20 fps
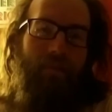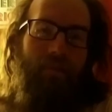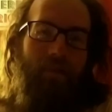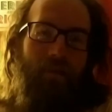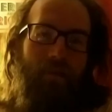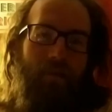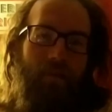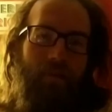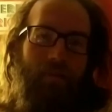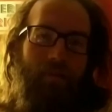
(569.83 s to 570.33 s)

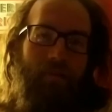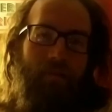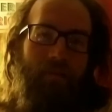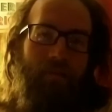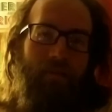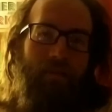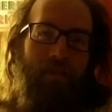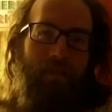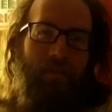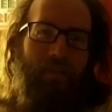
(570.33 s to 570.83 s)
and
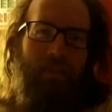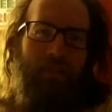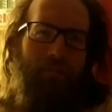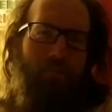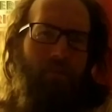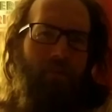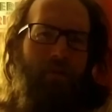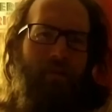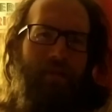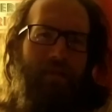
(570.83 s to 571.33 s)
I think the
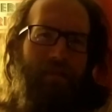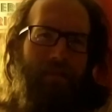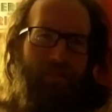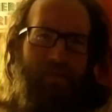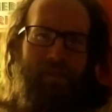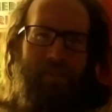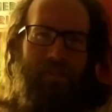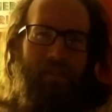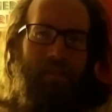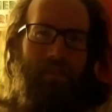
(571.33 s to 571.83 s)
important thing is
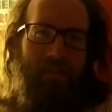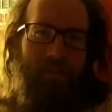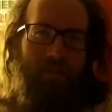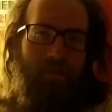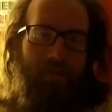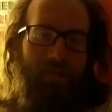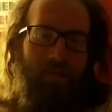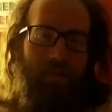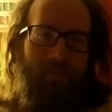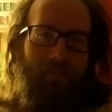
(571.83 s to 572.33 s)
just getting
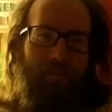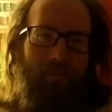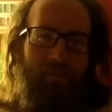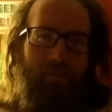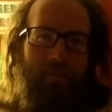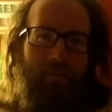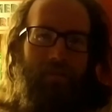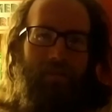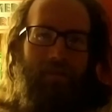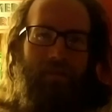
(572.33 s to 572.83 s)
started overall,
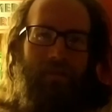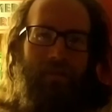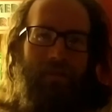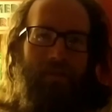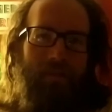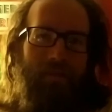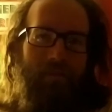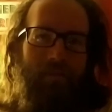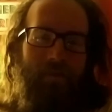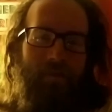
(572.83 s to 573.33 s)
because
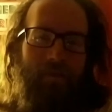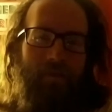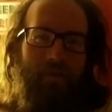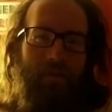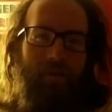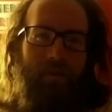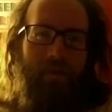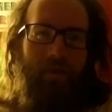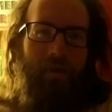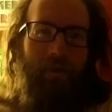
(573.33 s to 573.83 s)
it's a really
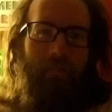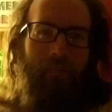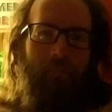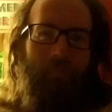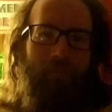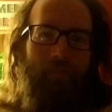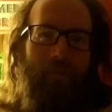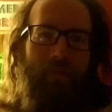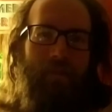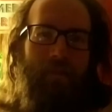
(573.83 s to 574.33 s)
great game,
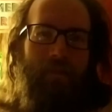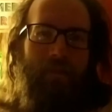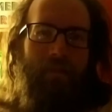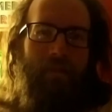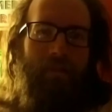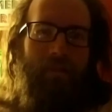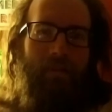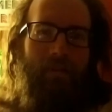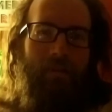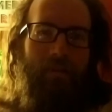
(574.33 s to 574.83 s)

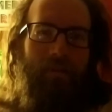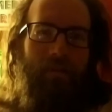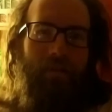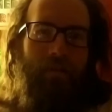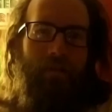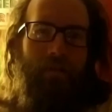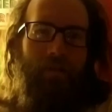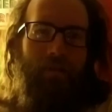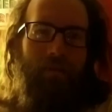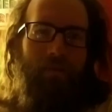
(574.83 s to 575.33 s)

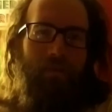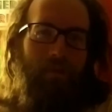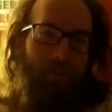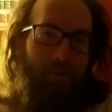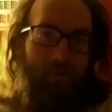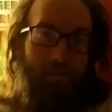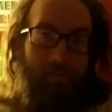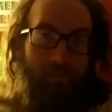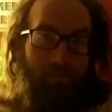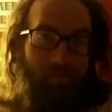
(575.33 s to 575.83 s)
and
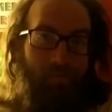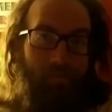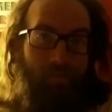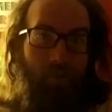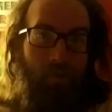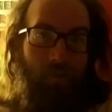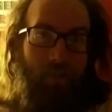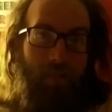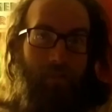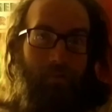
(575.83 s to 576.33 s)
really
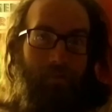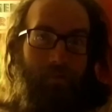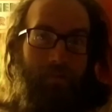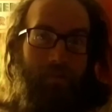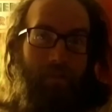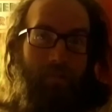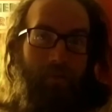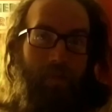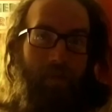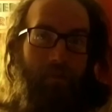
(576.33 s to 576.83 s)
all
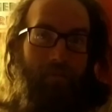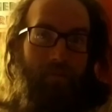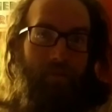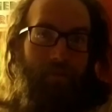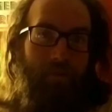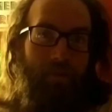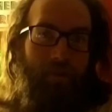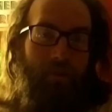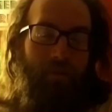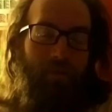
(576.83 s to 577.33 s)
tabletop games are
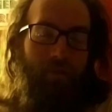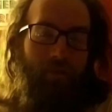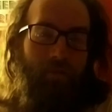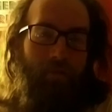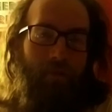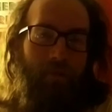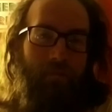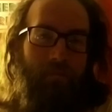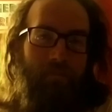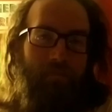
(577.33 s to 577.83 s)
great in their own
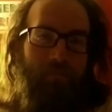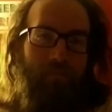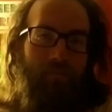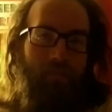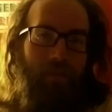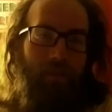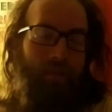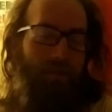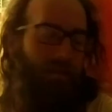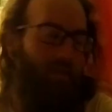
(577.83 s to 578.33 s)
way.
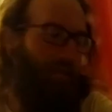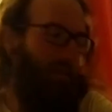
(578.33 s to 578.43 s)
But